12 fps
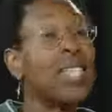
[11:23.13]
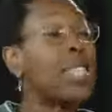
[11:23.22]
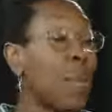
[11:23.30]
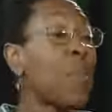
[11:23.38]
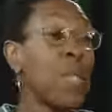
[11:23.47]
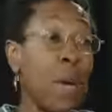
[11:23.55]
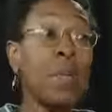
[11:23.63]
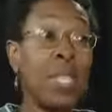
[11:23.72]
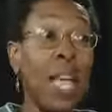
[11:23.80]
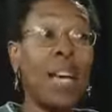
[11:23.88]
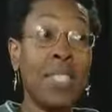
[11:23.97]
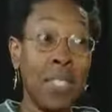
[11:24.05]
Sometimes,
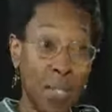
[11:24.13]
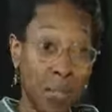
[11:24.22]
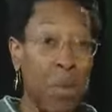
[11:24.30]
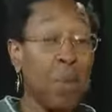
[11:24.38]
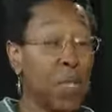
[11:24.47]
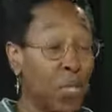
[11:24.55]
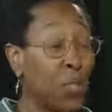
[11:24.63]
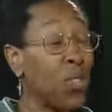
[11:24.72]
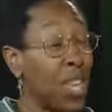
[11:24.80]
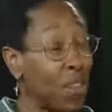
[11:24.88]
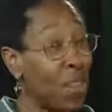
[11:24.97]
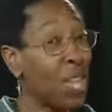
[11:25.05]
yes. People do.
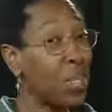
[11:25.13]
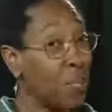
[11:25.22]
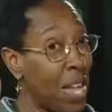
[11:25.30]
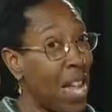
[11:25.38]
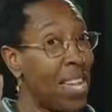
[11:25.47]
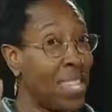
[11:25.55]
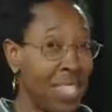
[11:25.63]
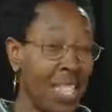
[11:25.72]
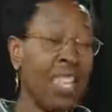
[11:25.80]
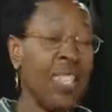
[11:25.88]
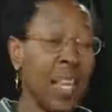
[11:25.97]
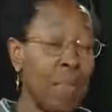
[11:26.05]
They raise my hand and
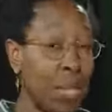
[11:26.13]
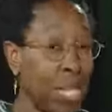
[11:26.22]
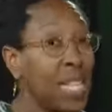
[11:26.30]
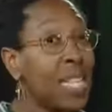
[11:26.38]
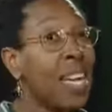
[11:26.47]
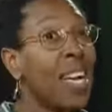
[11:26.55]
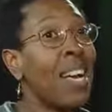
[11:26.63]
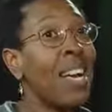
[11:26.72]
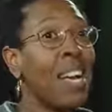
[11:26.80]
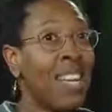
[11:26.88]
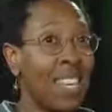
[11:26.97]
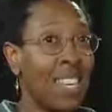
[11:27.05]
they say, Belinda,
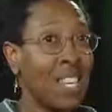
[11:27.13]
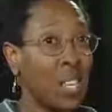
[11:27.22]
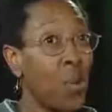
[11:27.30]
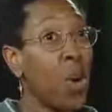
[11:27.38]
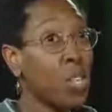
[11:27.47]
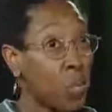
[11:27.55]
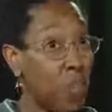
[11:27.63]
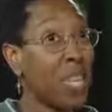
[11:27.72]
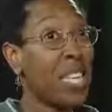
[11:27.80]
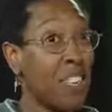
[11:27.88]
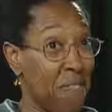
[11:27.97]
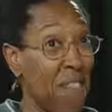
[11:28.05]
you are
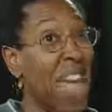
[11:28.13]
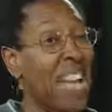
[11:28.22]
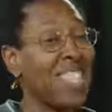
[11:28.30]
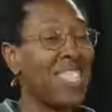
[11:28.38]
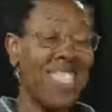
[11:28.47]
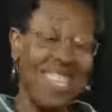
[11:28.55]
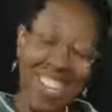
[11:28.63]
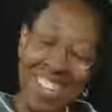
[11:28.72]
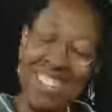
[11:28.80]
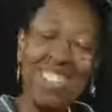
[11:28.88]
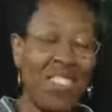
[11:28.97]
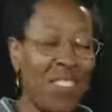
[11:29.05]
speaking fast, and I
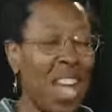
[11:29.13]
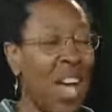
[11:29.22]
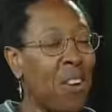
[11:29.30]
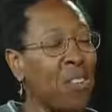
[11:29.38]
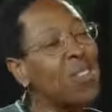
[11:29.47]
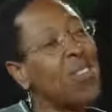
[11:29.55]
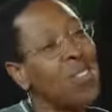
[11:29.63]
slow down. So